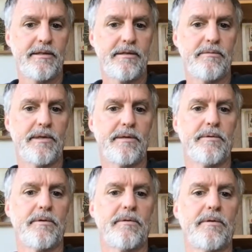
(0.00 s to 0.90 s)
We
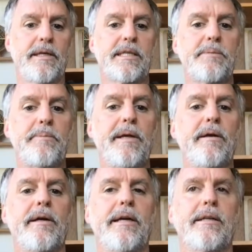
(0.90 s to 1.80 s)
will
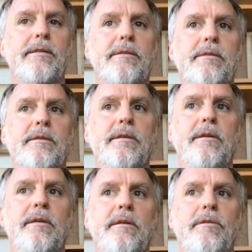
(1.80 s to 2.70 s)
experience
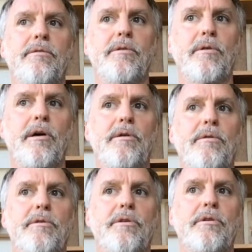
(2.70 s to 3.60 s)
through our
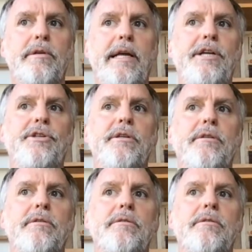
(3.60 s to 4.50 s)
own
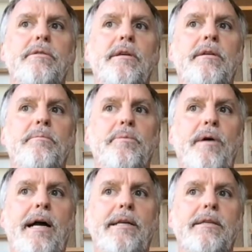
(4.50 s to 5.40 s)
creations and
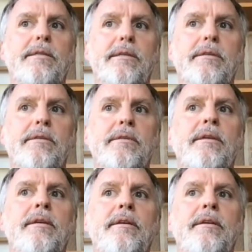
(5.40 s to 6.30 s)
practices
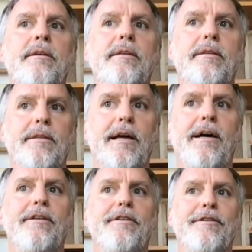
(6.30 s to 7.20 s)

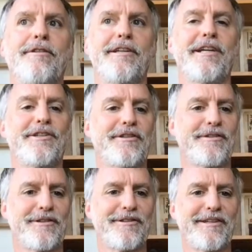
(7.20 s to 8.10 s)
that
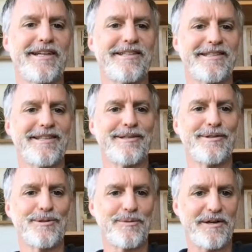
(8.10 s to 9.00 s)
creation creates
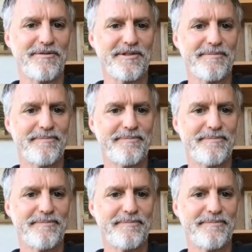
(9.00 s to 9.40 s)
in 12s.